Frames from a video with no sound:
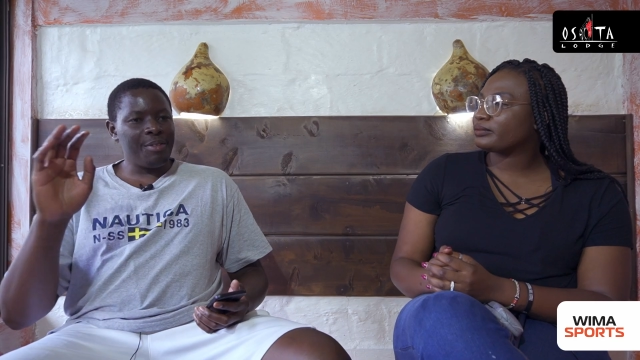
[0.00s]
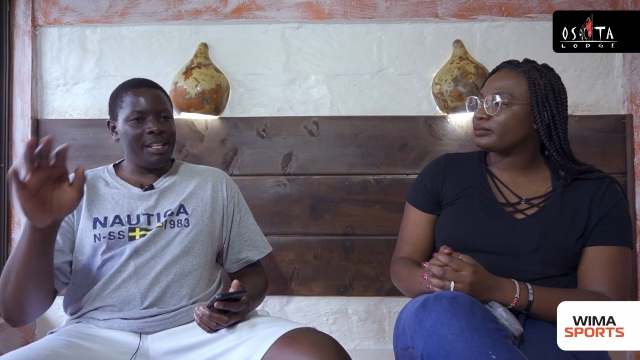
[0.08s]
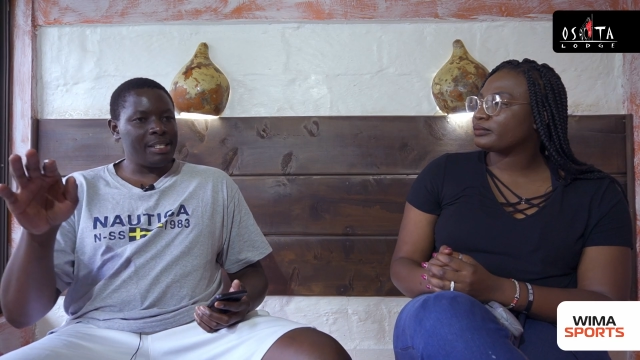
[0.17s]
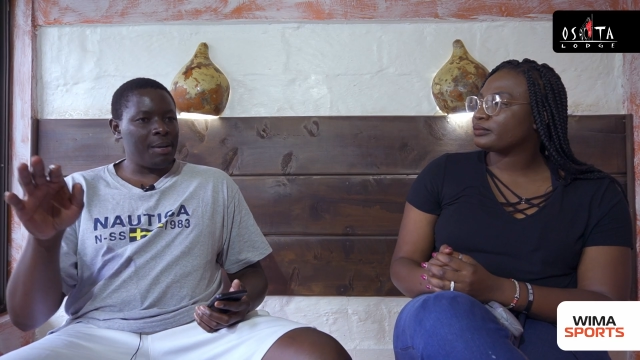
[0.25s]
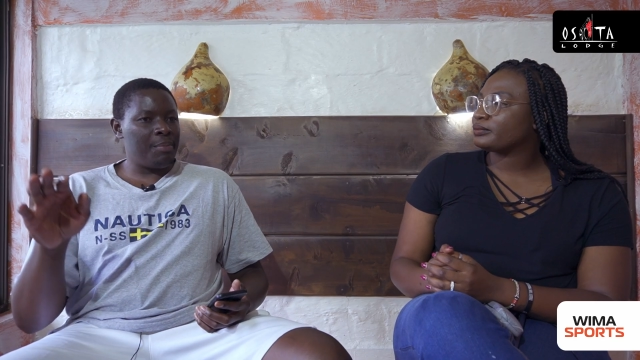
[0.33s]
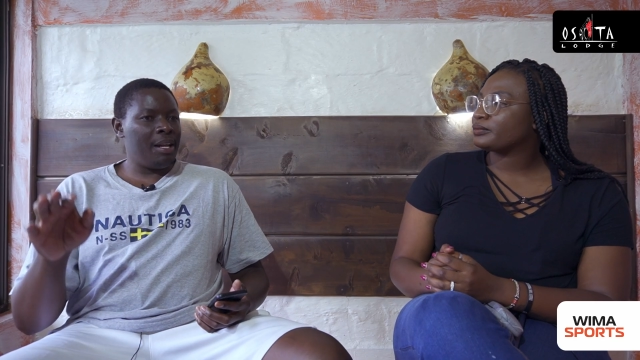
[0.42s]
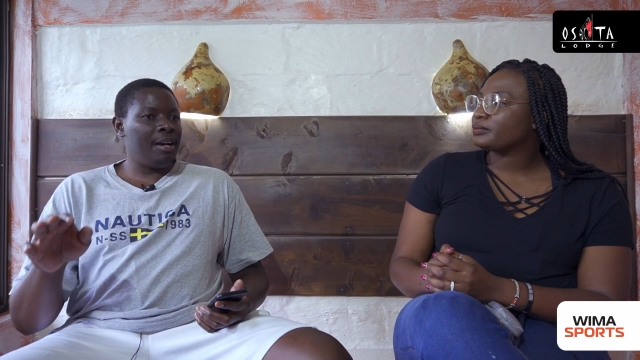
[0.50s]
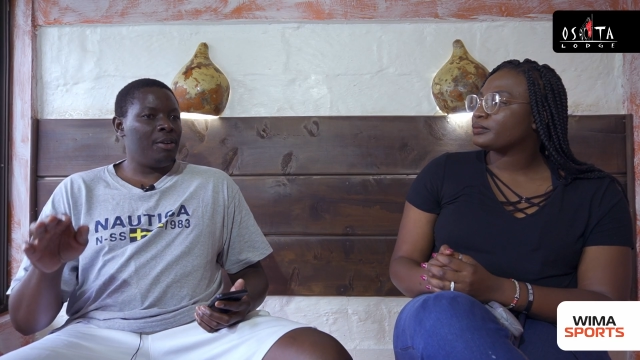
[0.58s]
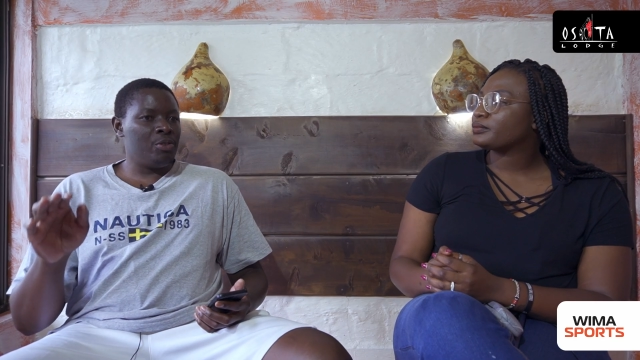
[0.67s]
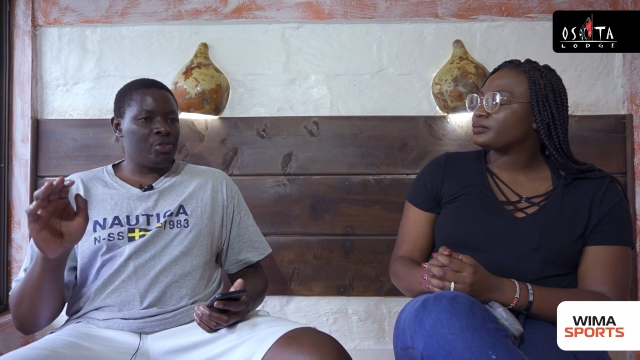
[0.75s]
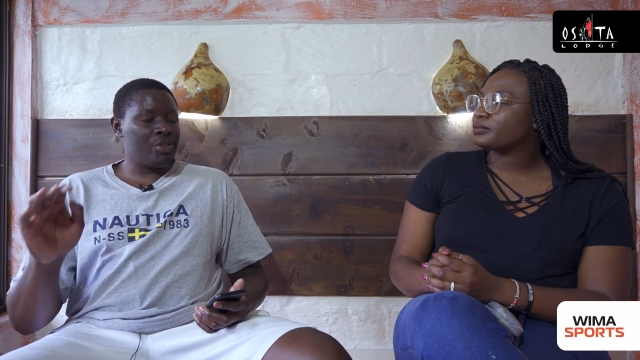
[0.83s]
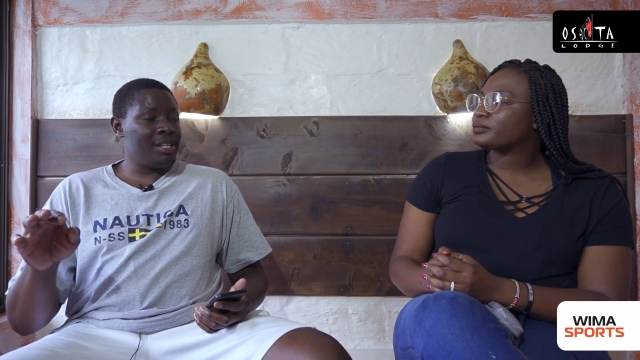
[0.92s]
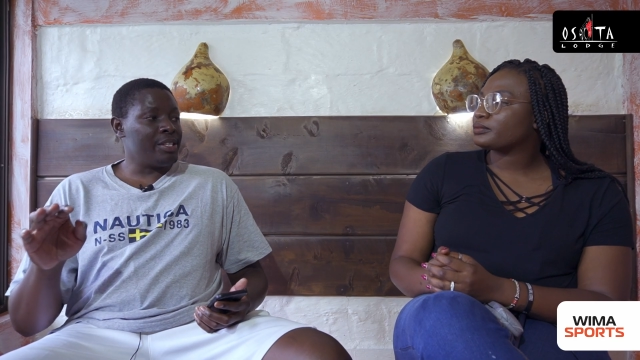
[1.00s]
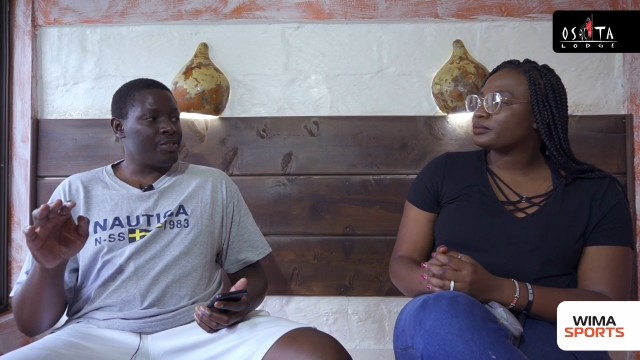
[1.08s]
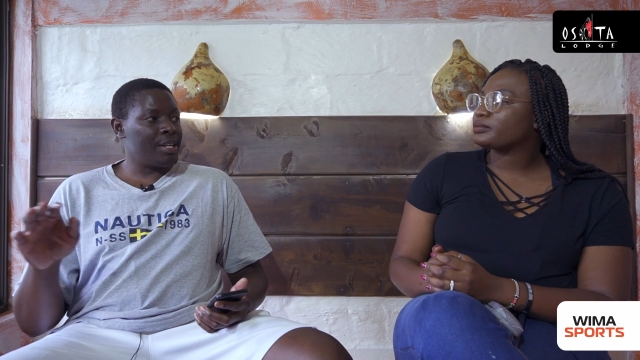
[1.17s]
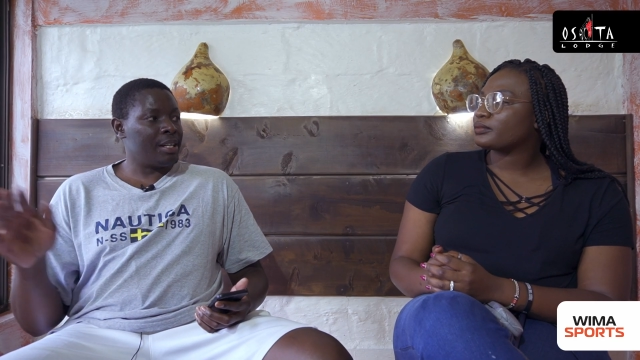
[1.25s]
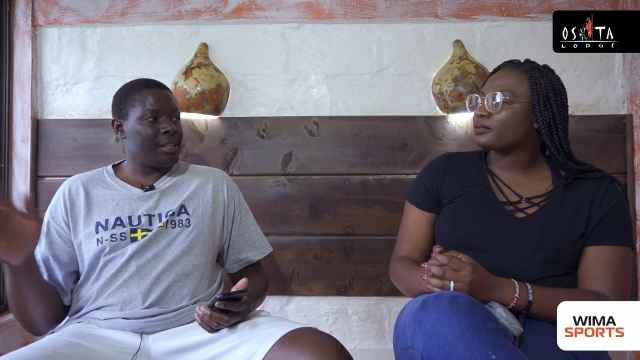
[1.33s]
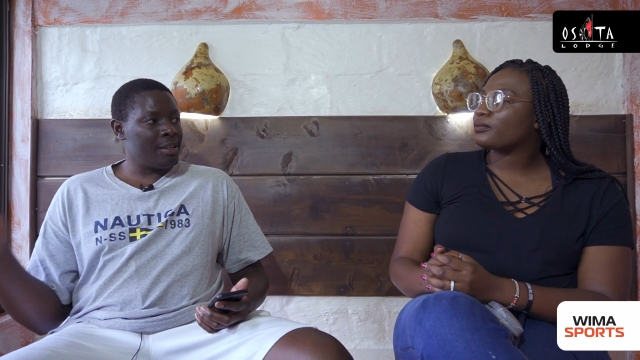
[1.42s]
Speaker 1: there's a player who's really
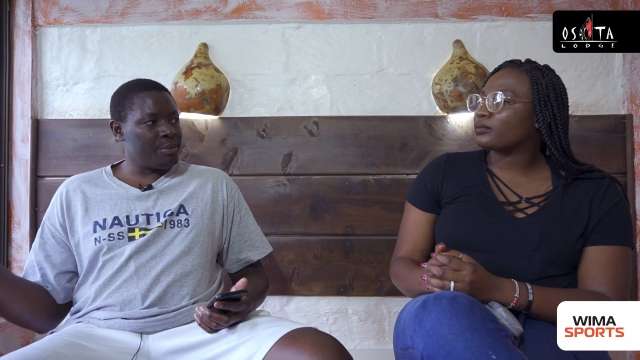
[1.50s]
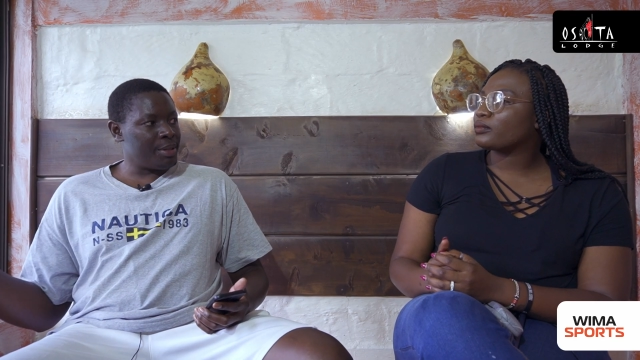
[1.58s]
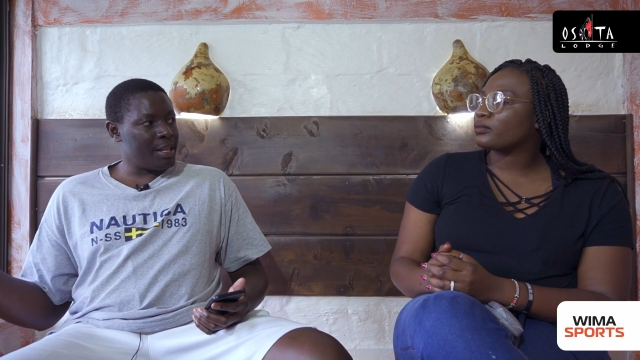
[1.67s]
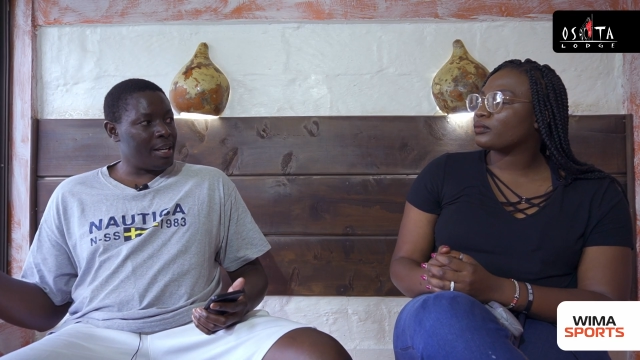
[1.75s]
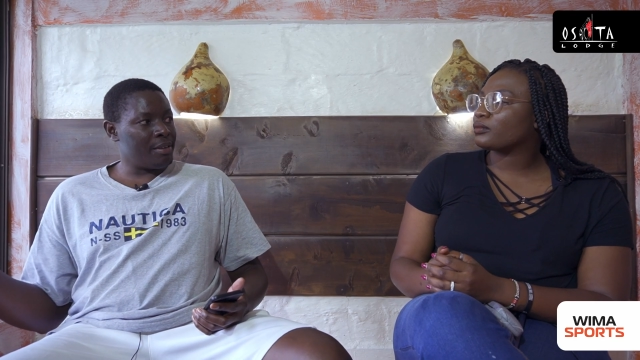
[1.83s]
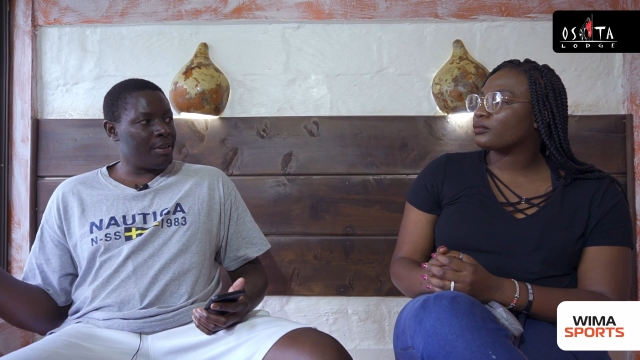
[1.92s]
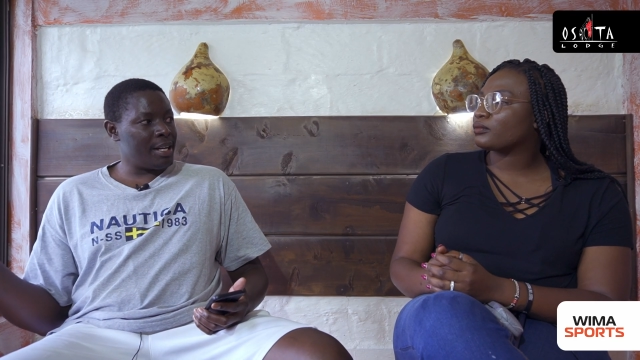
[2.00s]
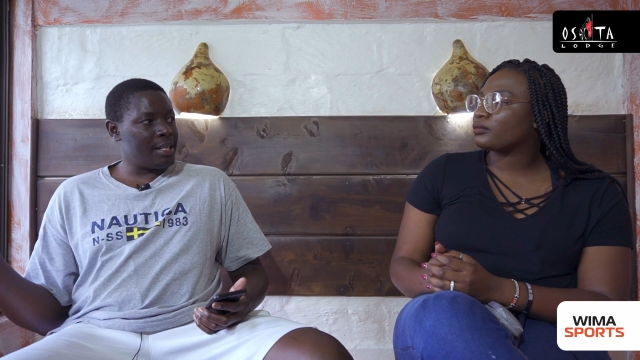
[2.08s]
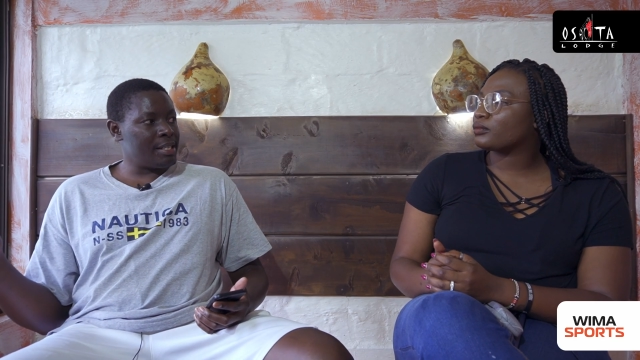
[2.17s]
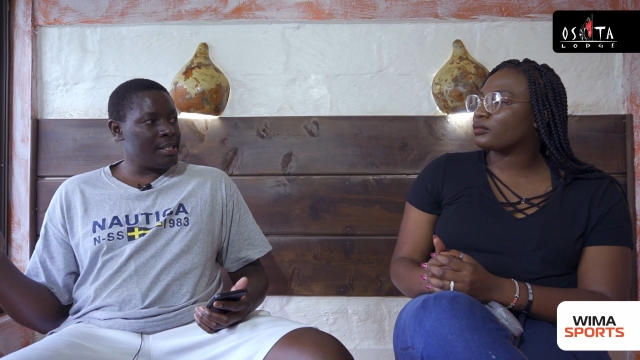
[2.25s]
struggling with their grades,